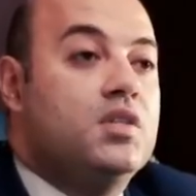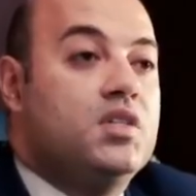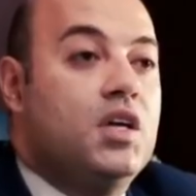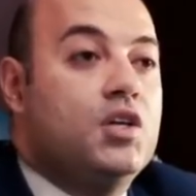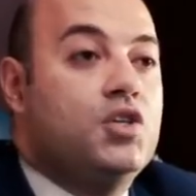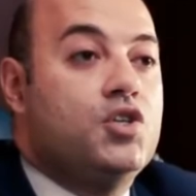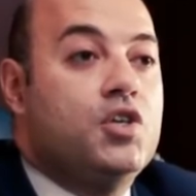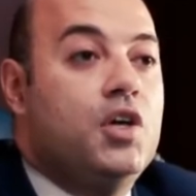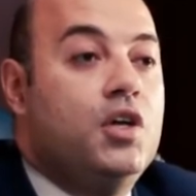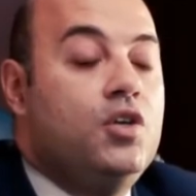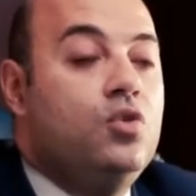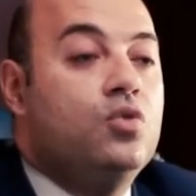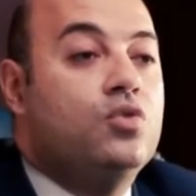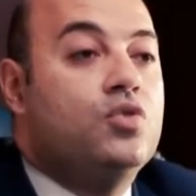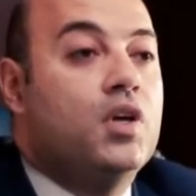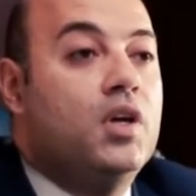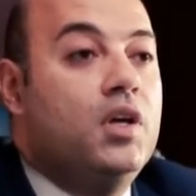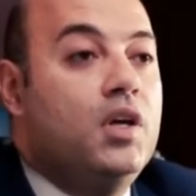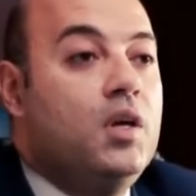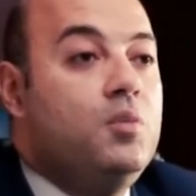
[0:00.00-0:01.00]
such a
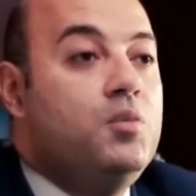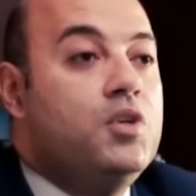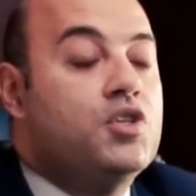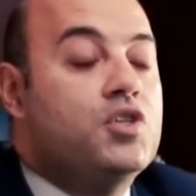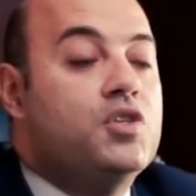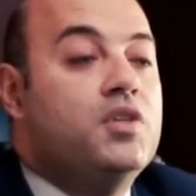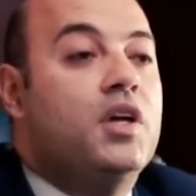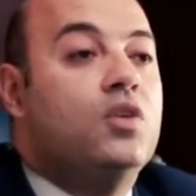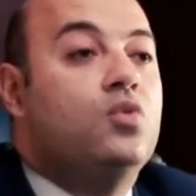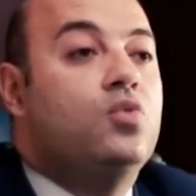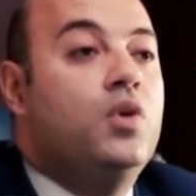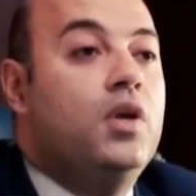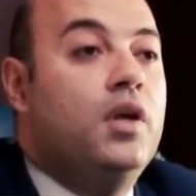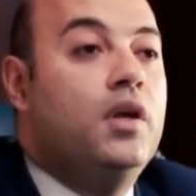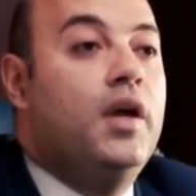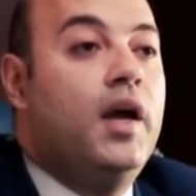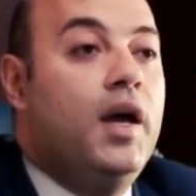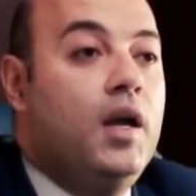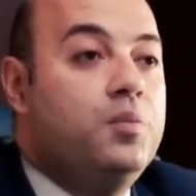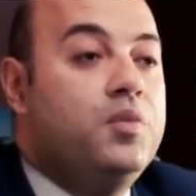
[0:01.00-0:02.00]
neutral image that will
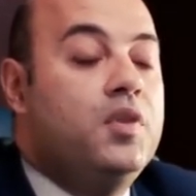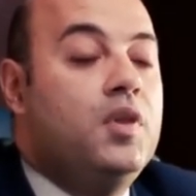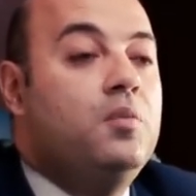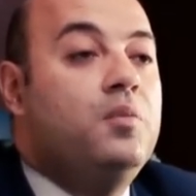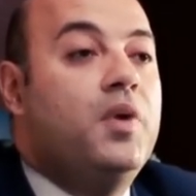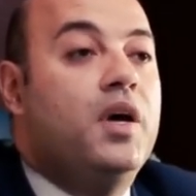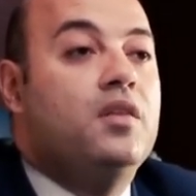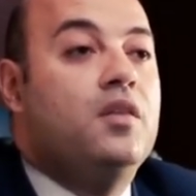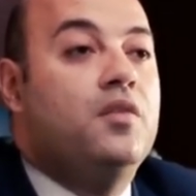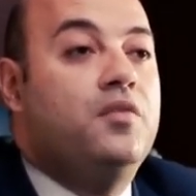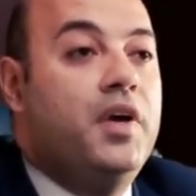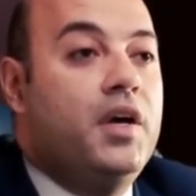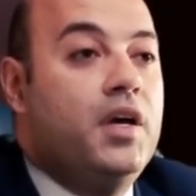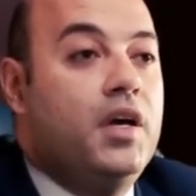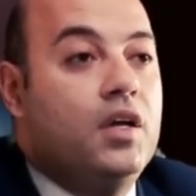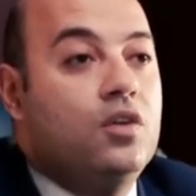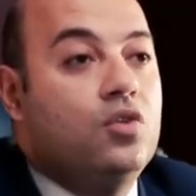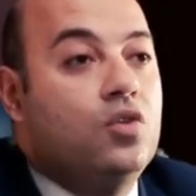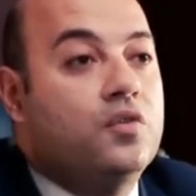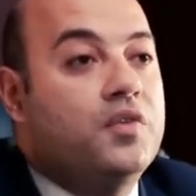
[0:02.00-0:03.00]
help them at the very
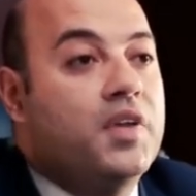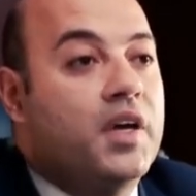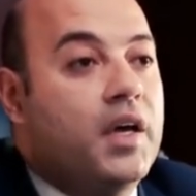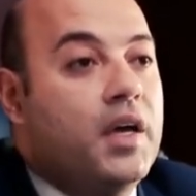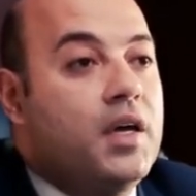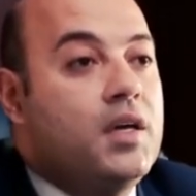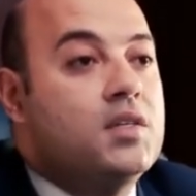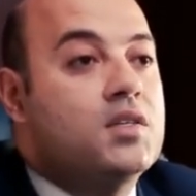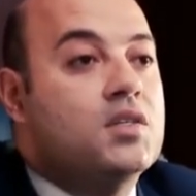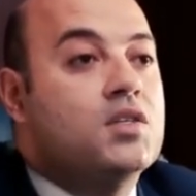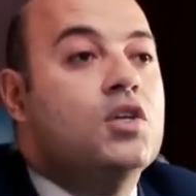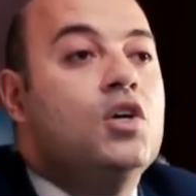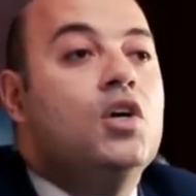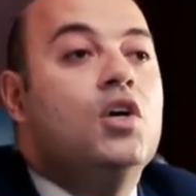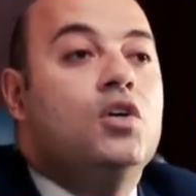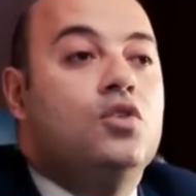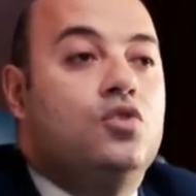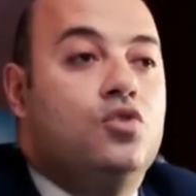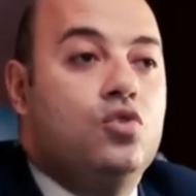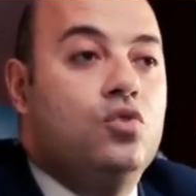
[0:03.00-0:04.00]
end of the case
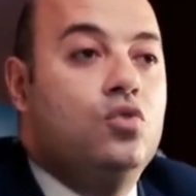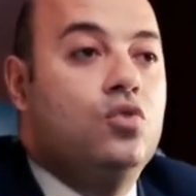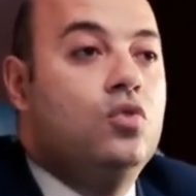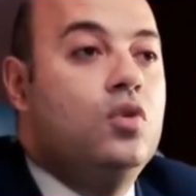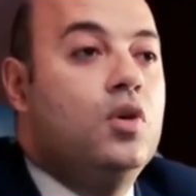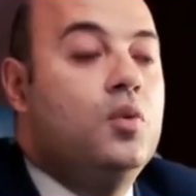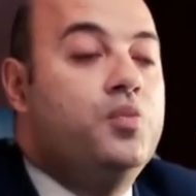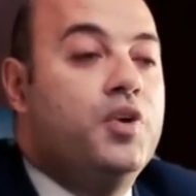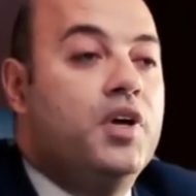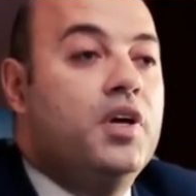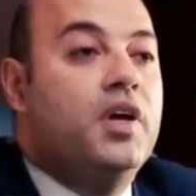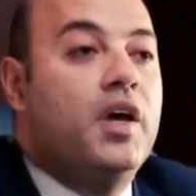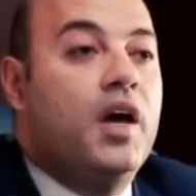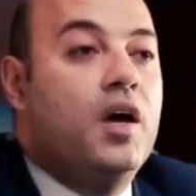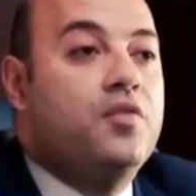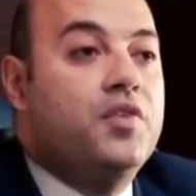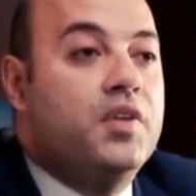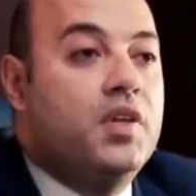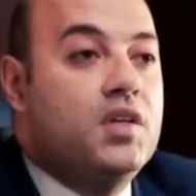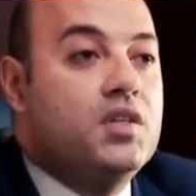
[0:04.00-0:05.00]
to bring
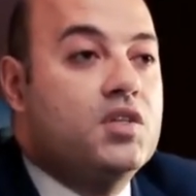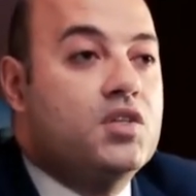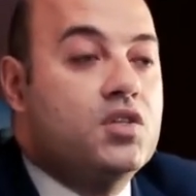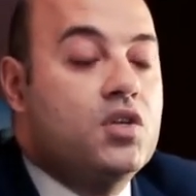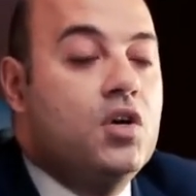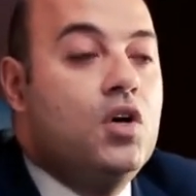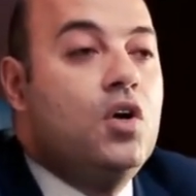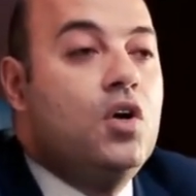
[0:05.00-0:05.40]
evidence